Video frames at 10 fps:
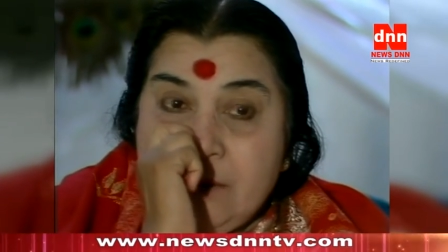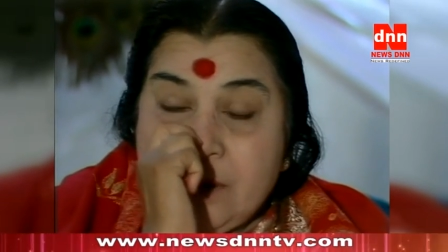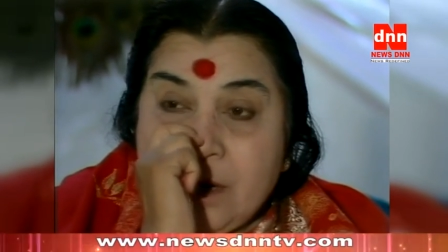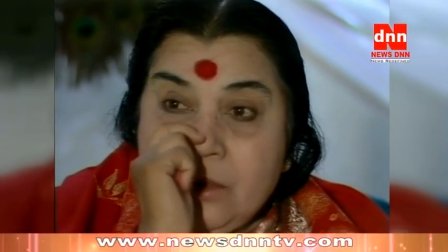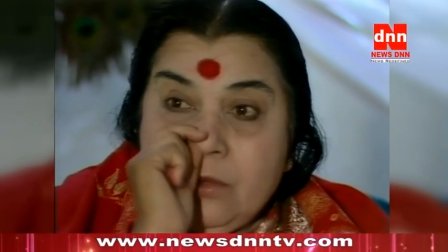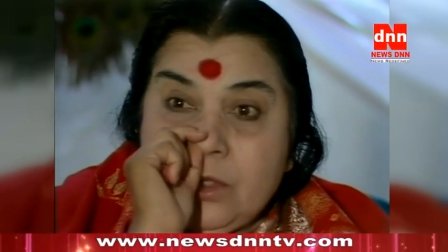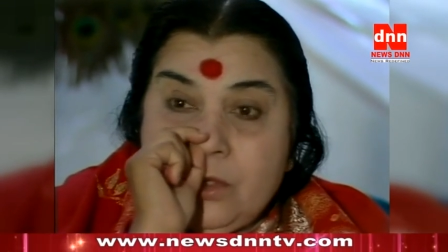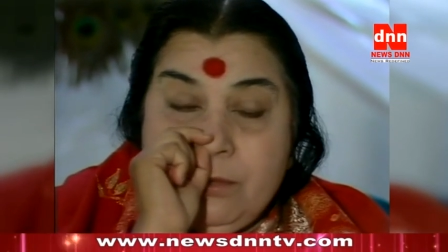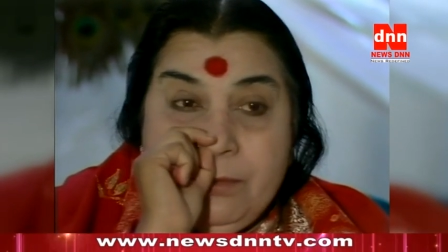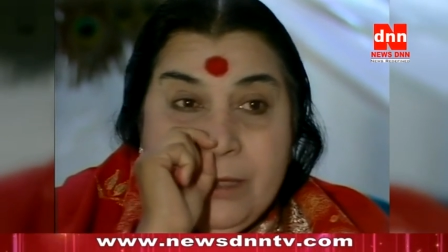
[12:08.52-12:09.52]
The house was
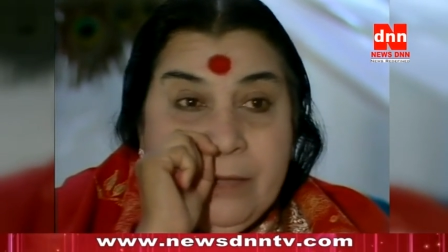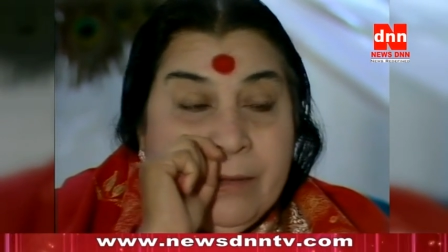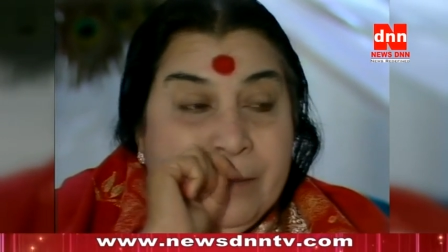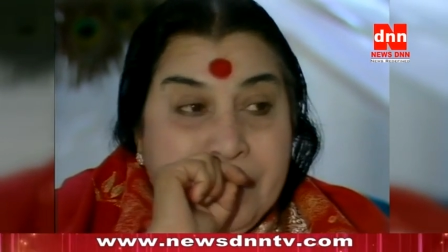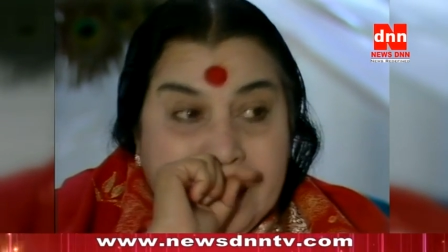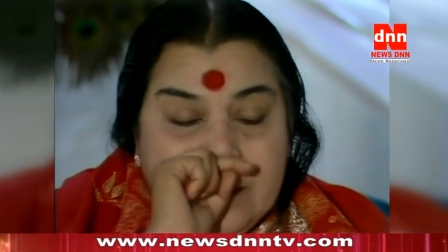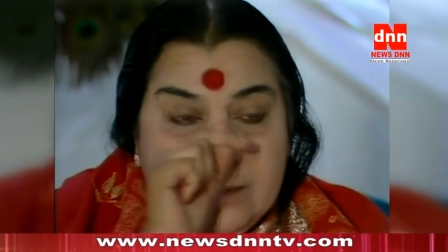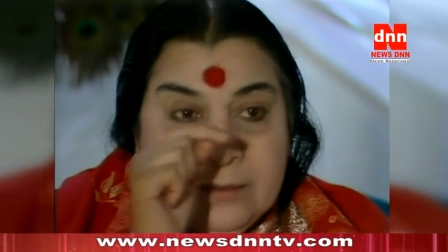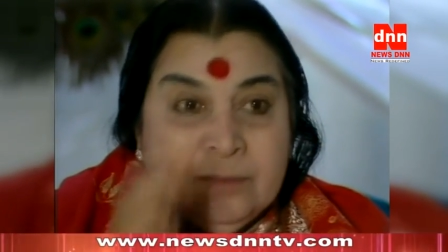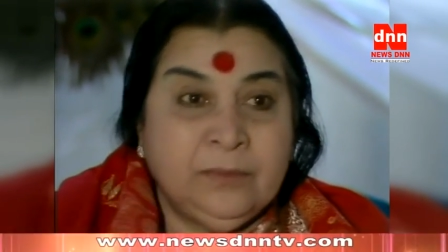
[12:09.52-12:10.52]
to be built by bricks.